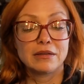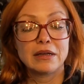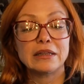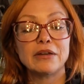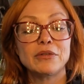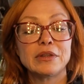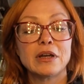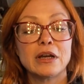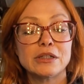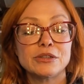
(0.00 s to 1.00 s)
I love when the
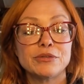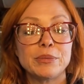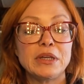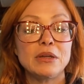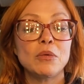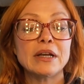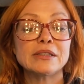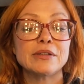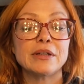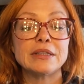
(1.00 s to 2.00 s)
cards repeat. Why
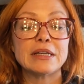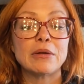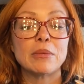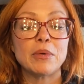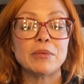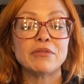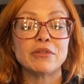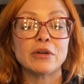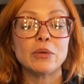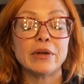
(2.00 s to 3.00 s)
is there a tower moment
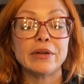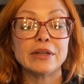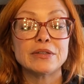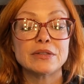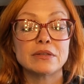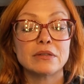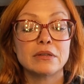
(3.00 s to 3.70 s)
for Aquarius?